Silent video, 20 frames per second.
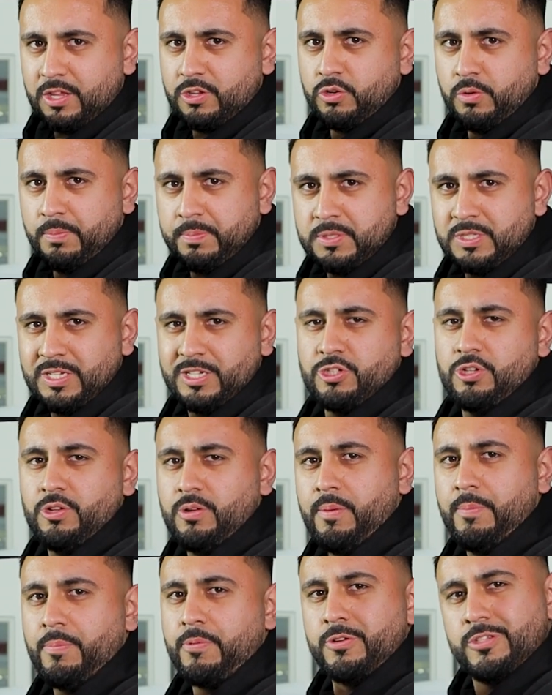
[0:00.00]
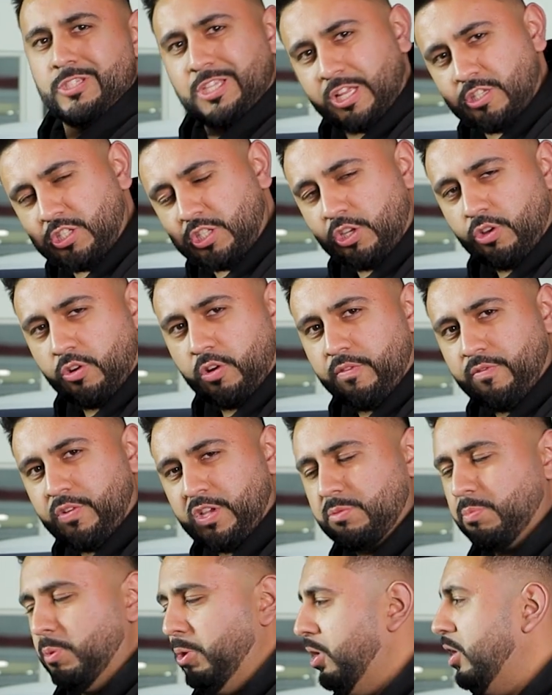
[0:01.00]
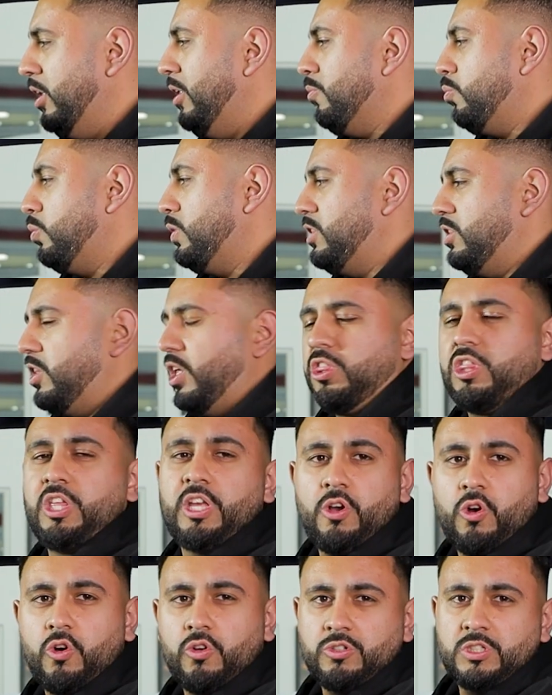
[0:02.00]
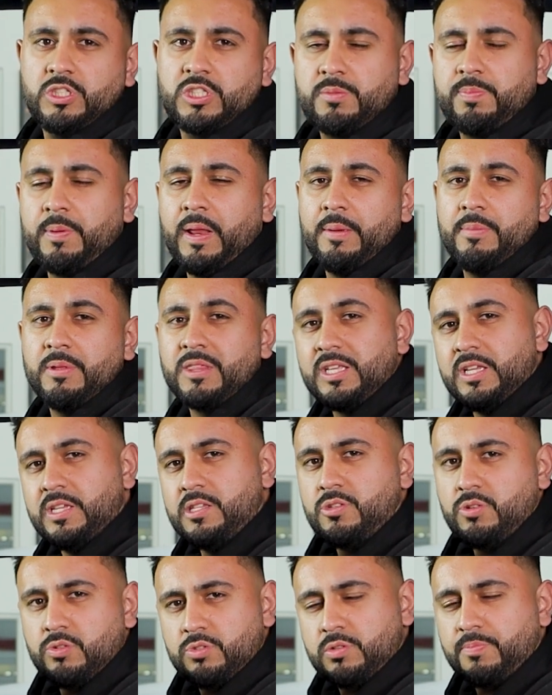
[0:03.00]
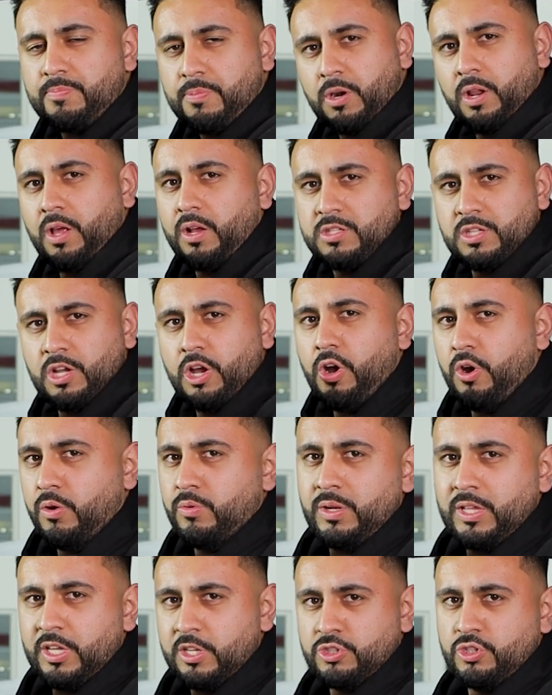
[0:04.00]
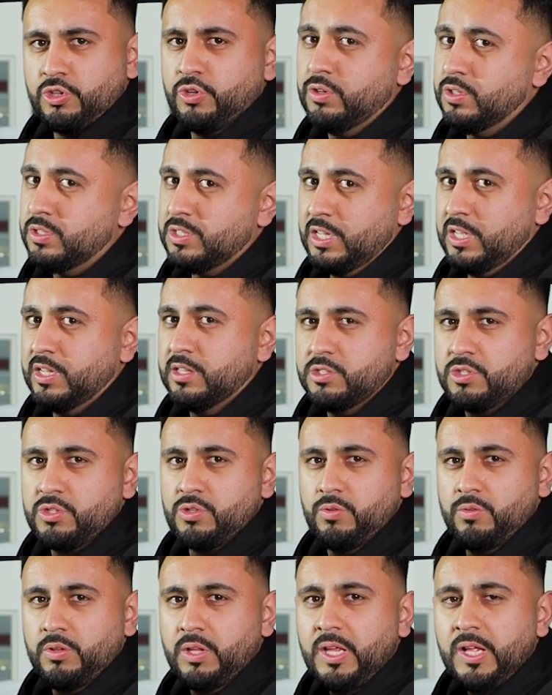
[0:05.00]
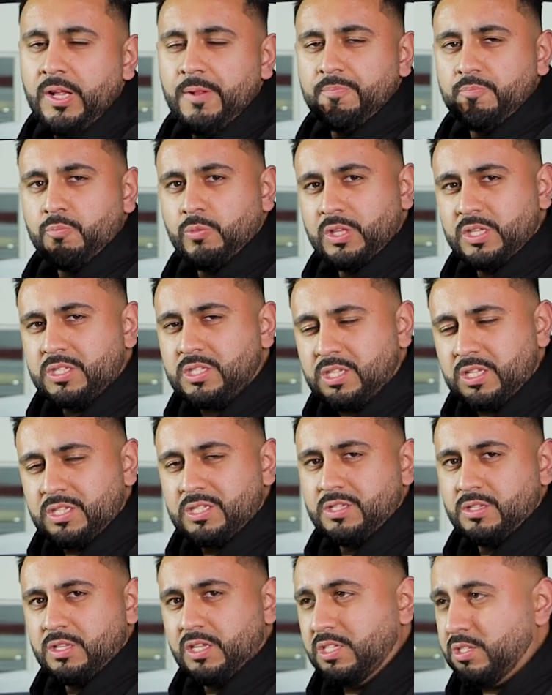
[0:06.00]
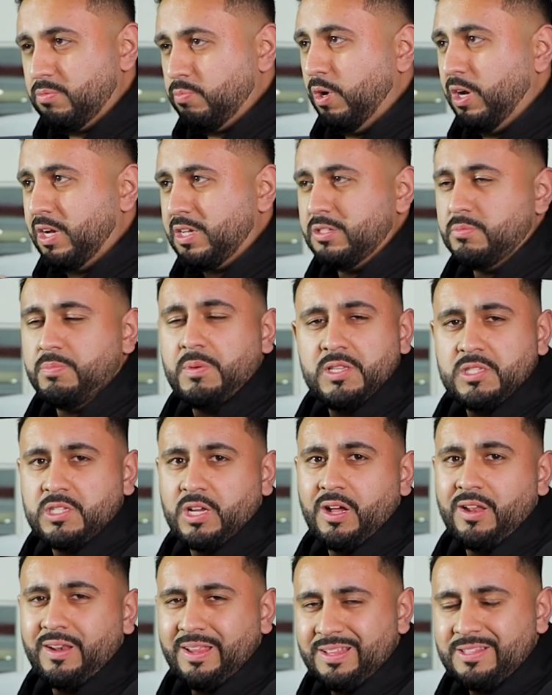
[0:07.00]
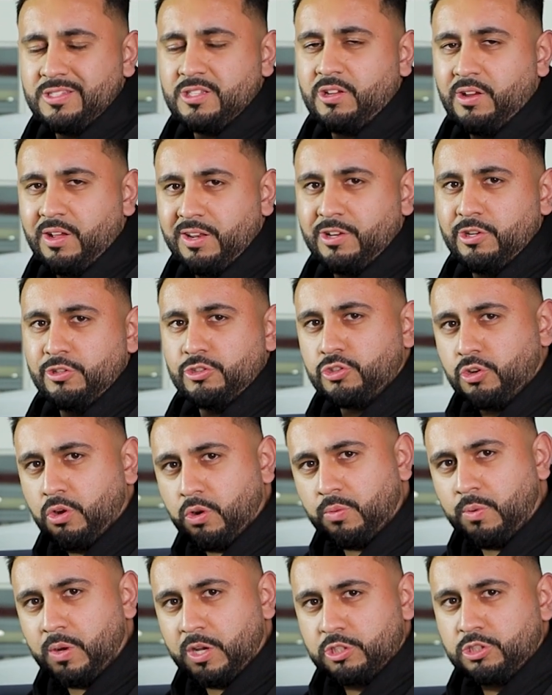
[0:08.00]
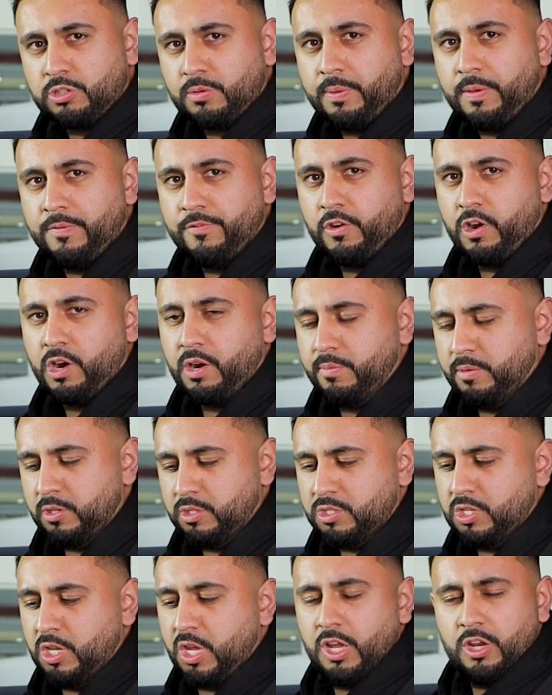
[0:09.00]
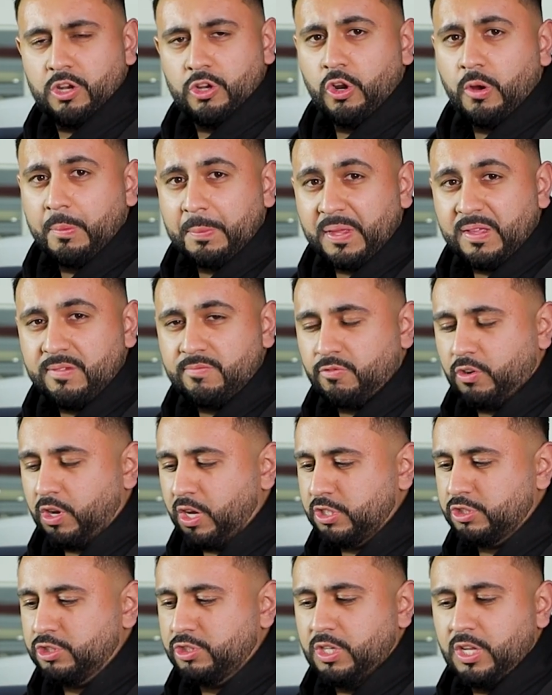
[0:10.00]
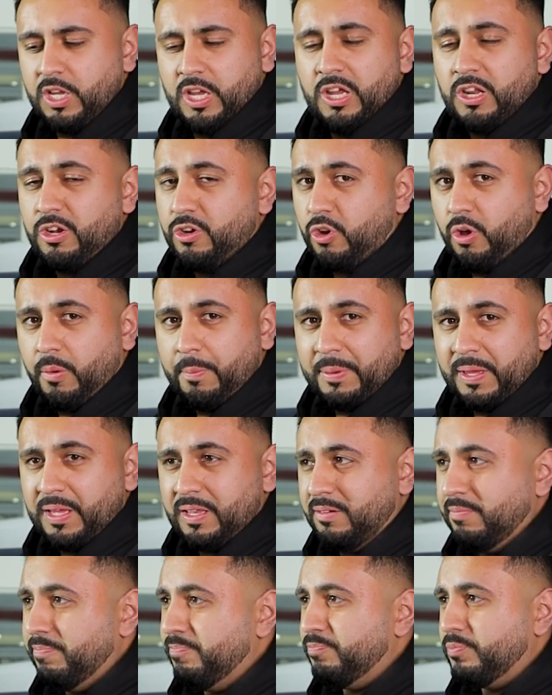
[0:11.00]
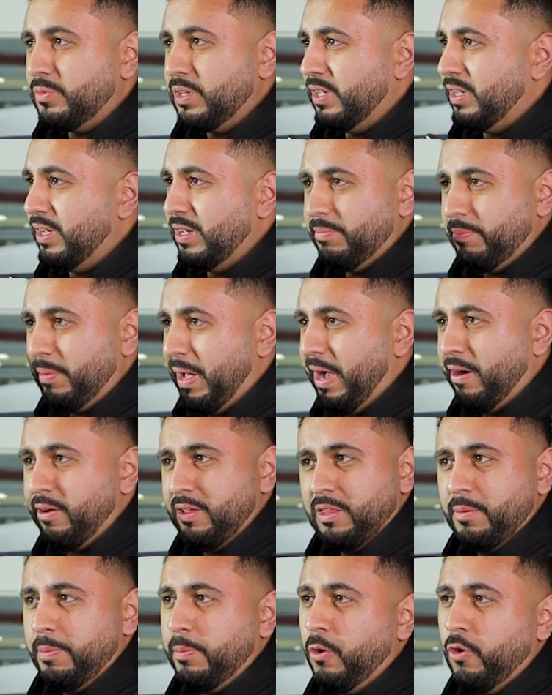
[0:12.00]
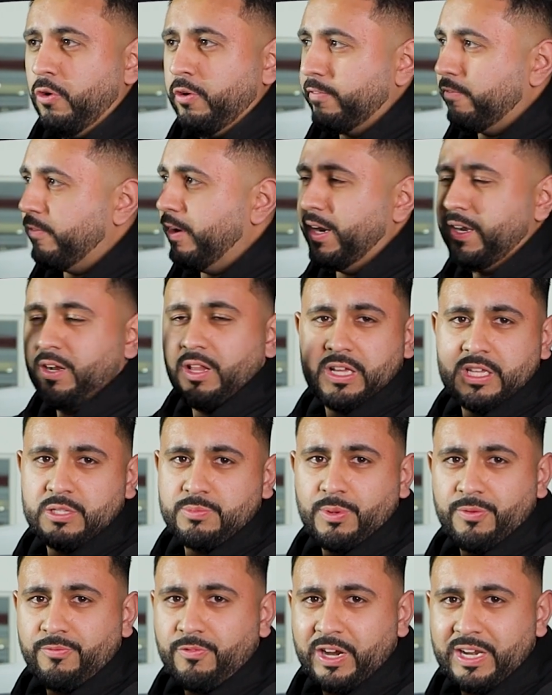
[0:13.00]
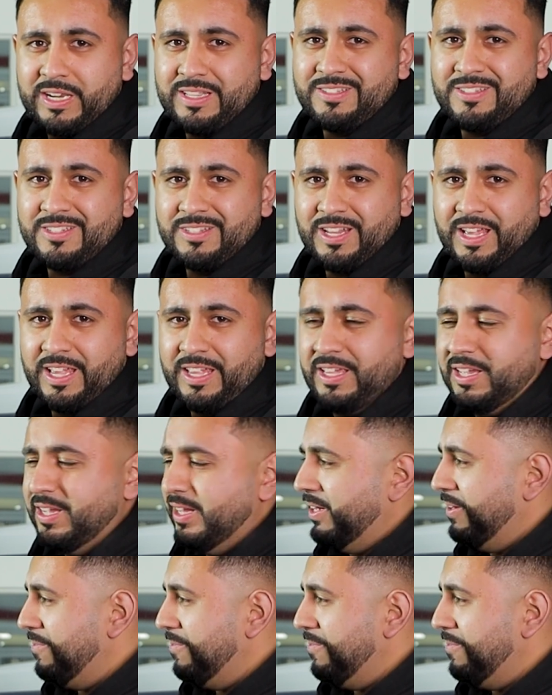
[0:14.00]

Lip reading: it in your possession, protecting your investment with nothing on display. But these sorts of products are only as good as the install. This work has been done inside control workshop environments, not being rushed, not being out in the pouring rain like it's been raining today,